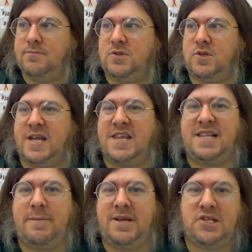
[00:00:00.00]
So I think
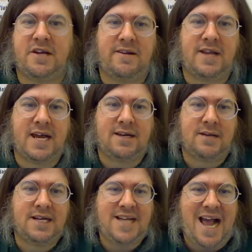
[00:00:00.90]
that means it can, like,
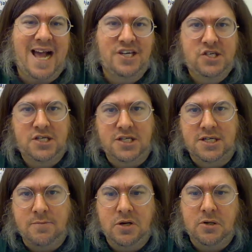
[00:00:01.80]
attach to the
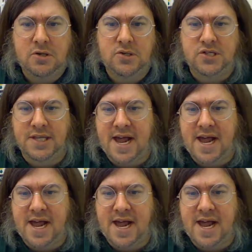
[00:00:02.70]
computers in